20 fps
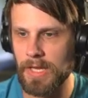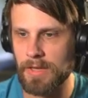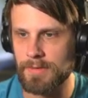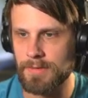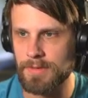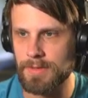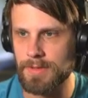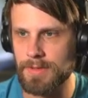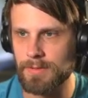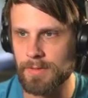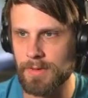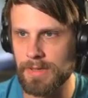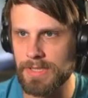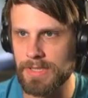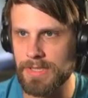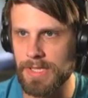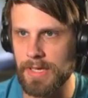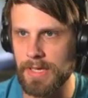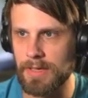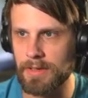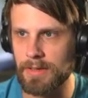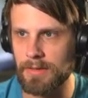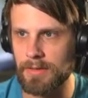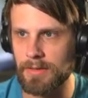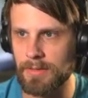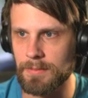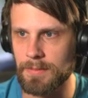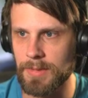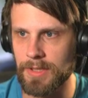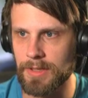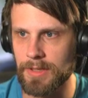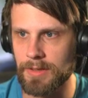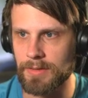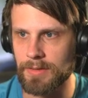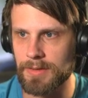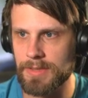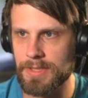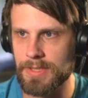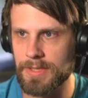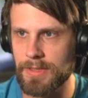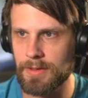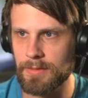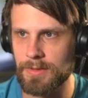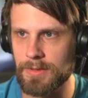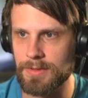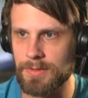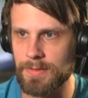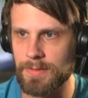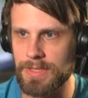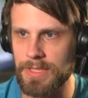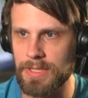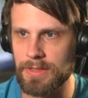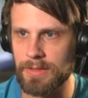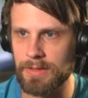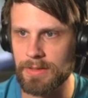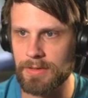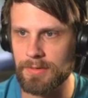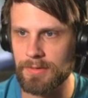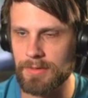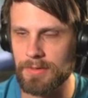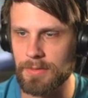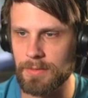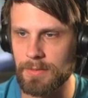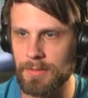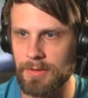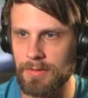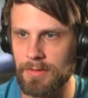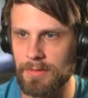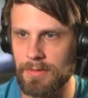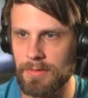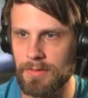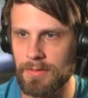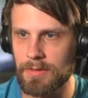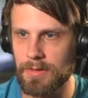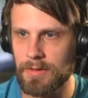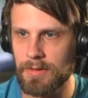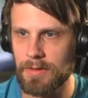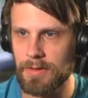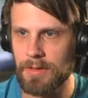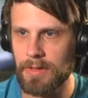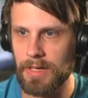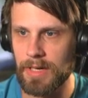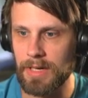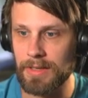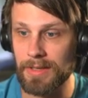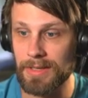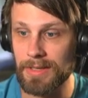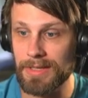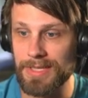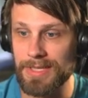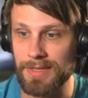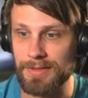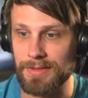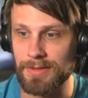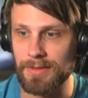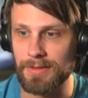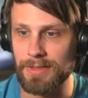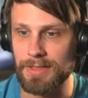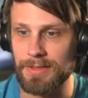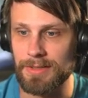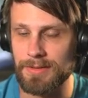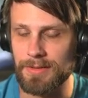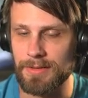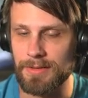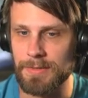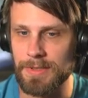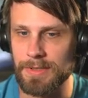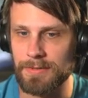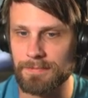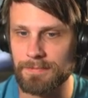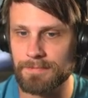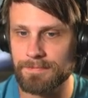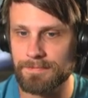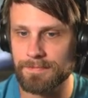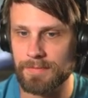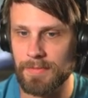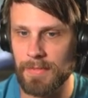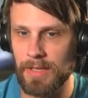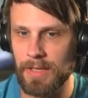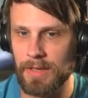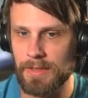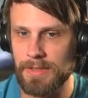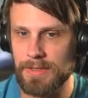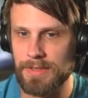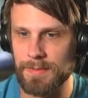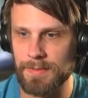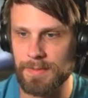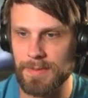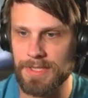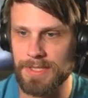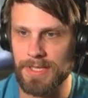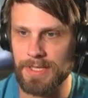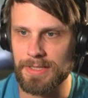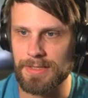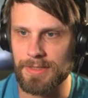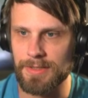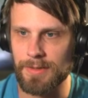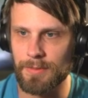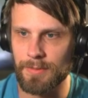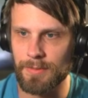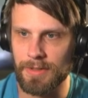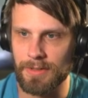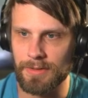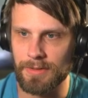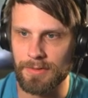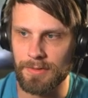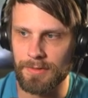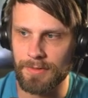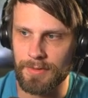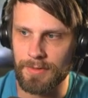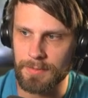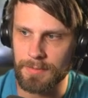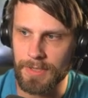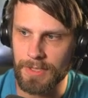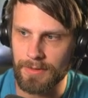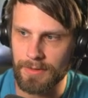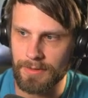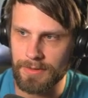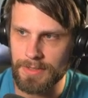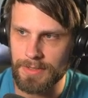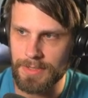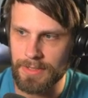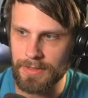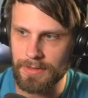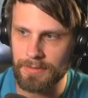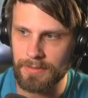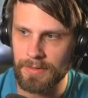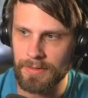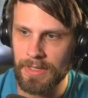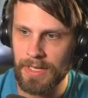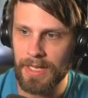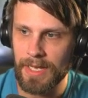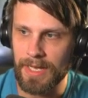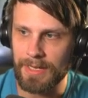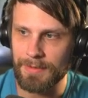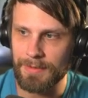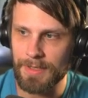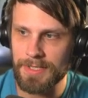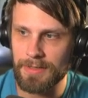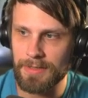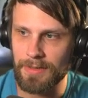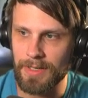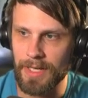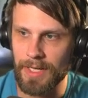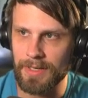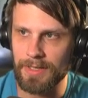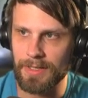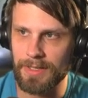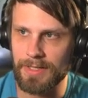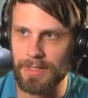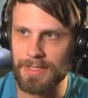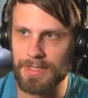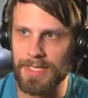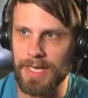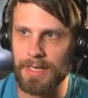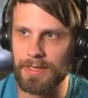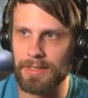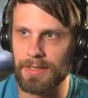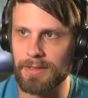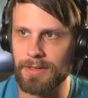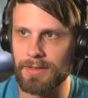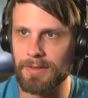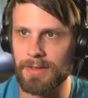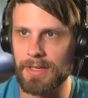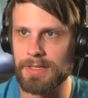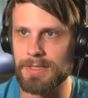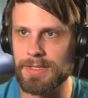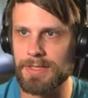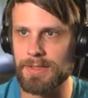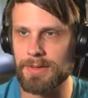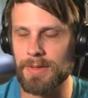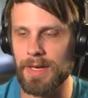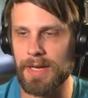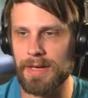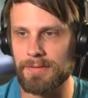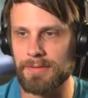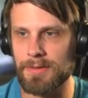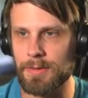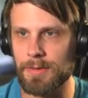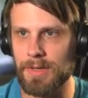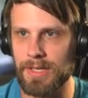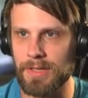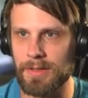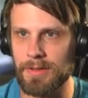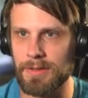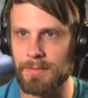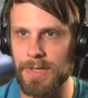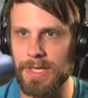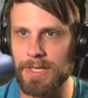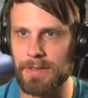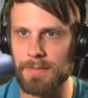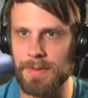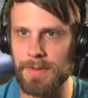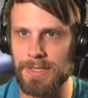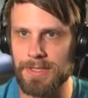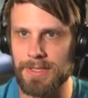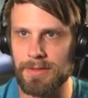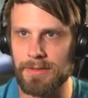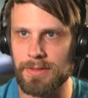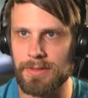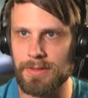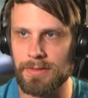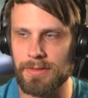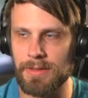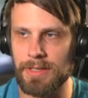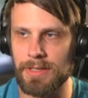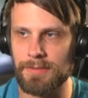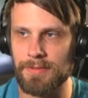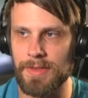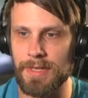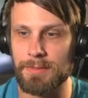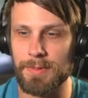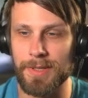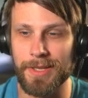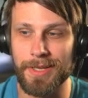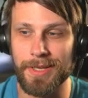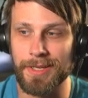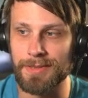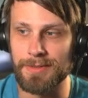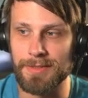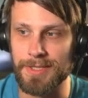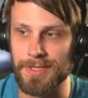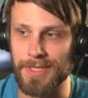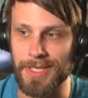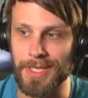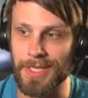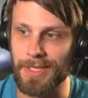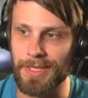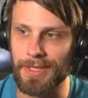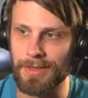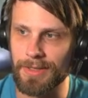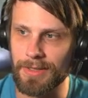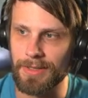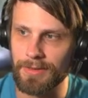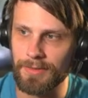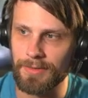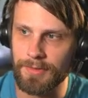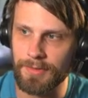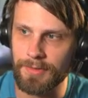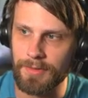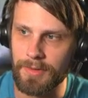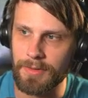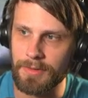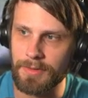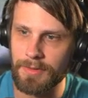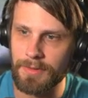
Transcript: do we take the blood on the snow, or do we take the inscription? I think it's actually the inscription. As much as I don't want to lose the blood on the snow. I'm also not going to attack here. They do have the Reckoner Bankbuster if they play just anything, so...